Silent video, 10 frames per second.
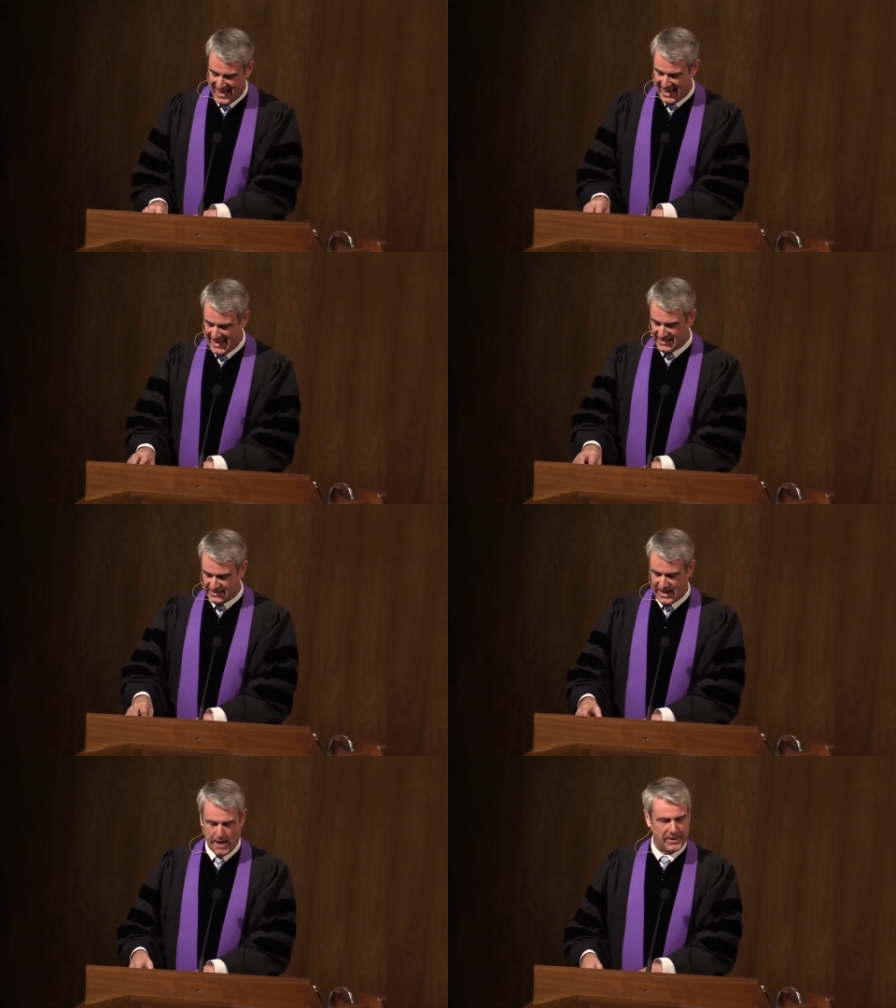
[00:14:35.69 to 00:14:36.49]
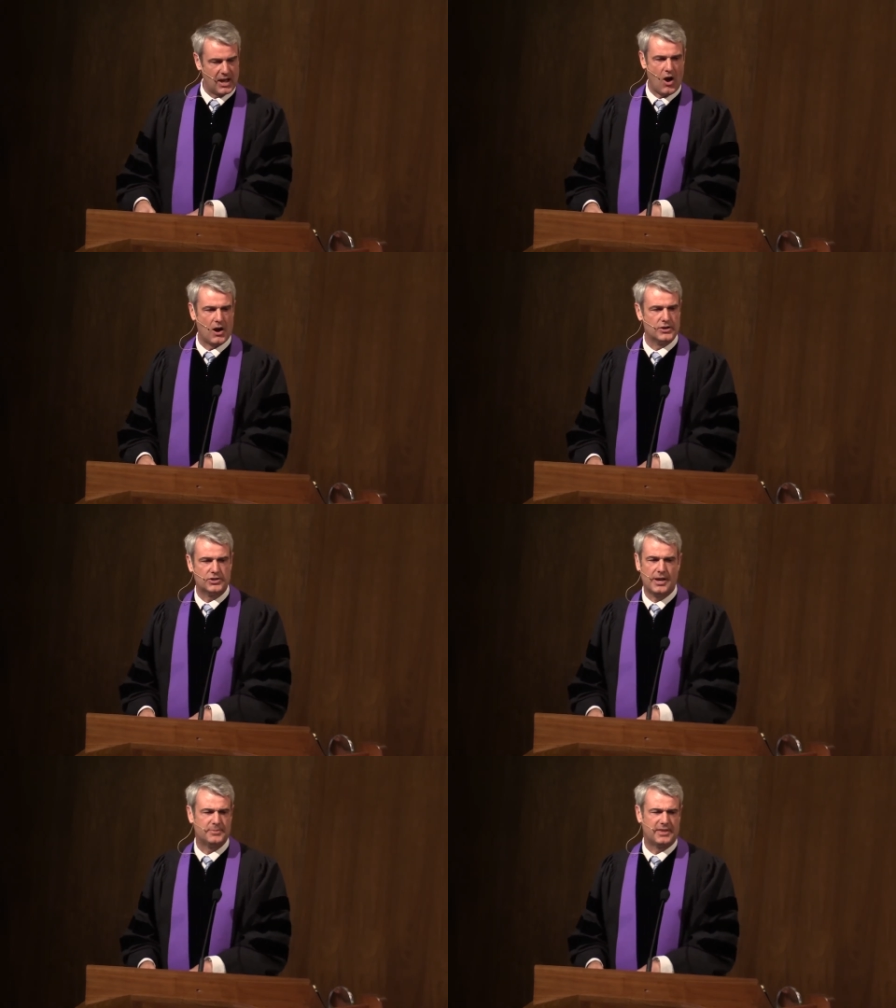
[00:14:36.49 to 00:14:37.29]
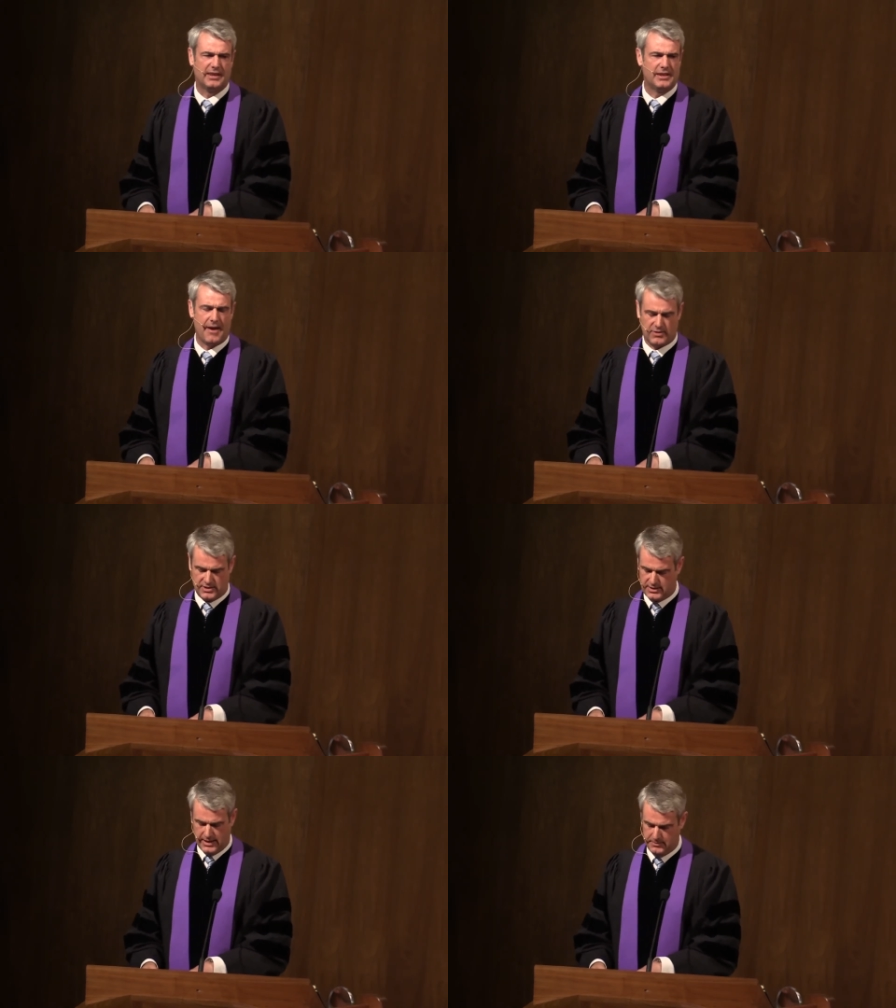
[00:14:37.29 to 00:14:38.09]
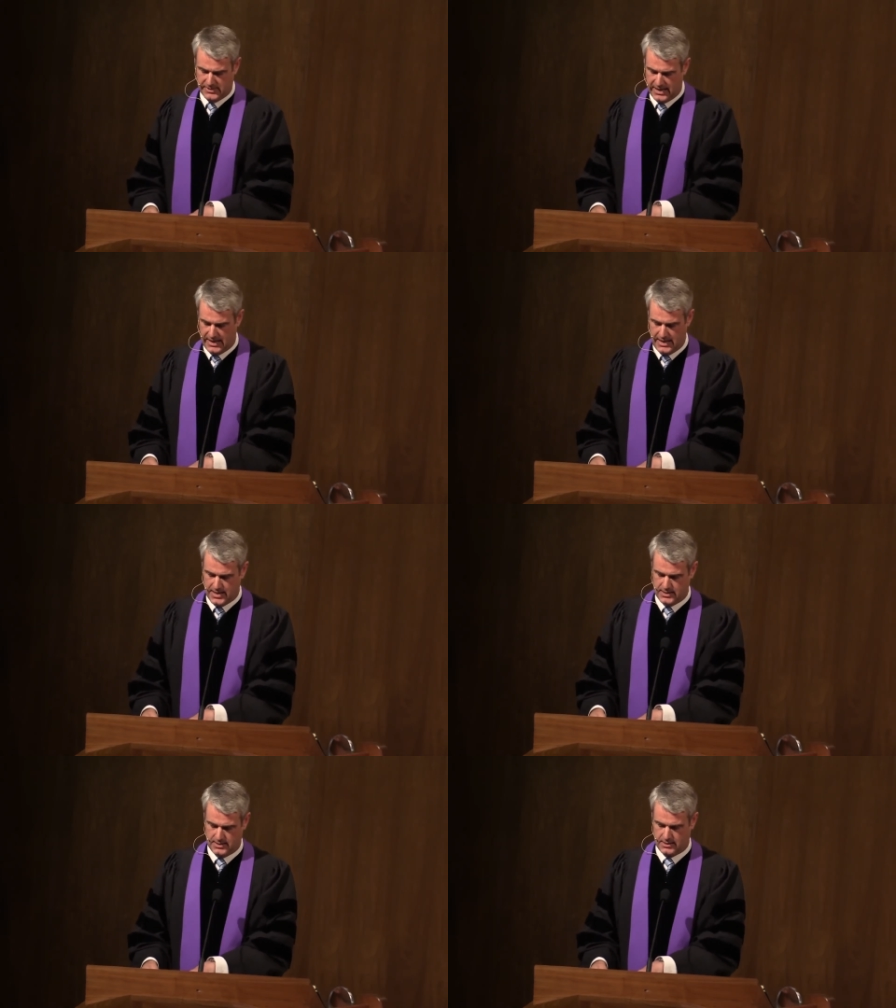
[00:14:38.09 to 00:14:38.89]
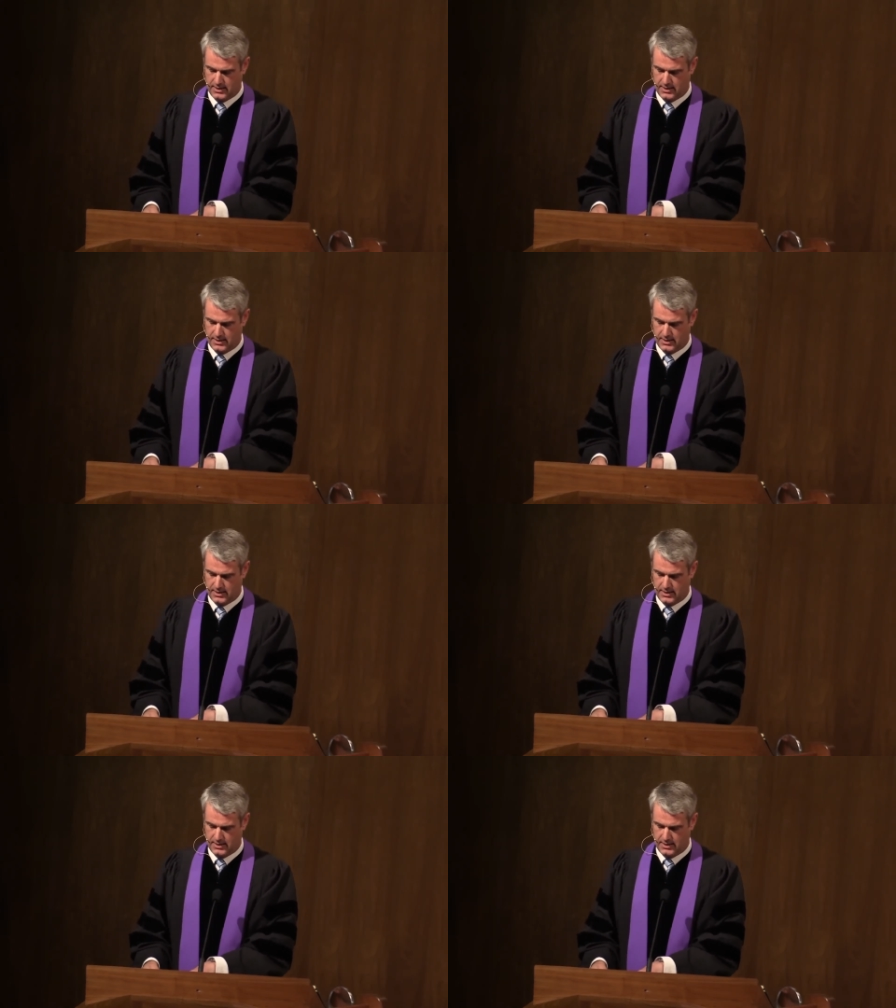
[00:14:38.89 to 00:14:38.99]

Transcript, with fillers: economic hardships that never seem to end,